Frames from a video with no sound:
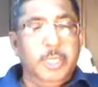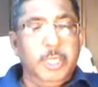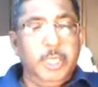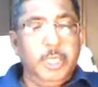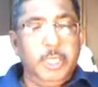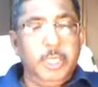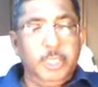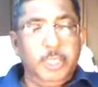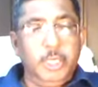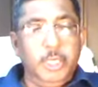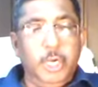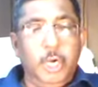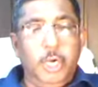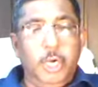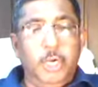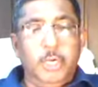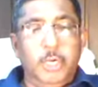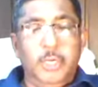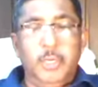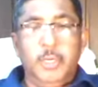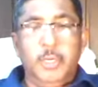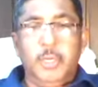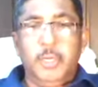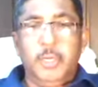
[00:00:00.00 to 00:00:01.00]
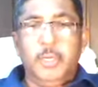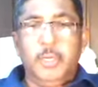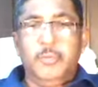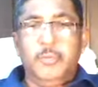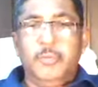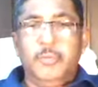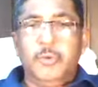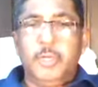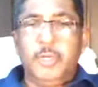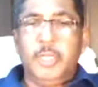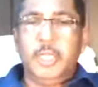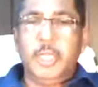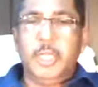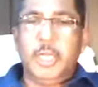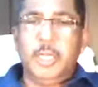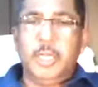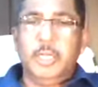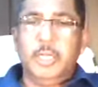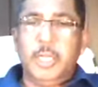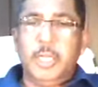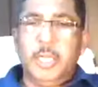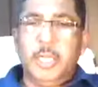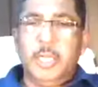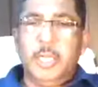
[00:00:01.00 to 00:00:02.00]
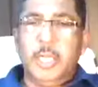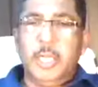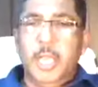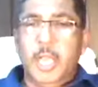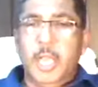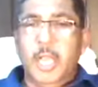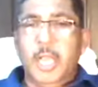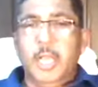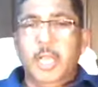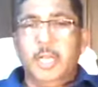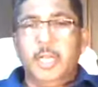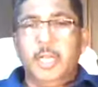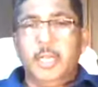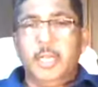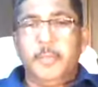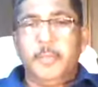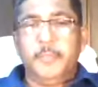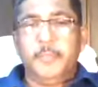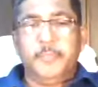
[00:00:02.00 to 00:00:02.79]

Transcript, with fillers: in God. For ye are dead, and